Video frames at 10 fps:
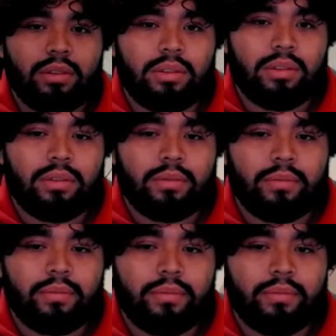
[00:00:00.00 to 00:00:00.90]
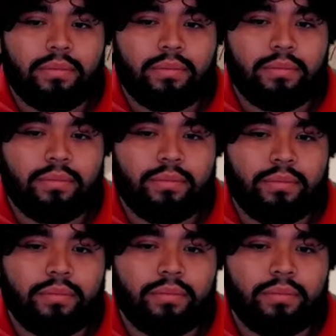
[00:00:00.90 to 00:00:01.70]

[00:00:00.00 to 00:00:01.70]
(silence)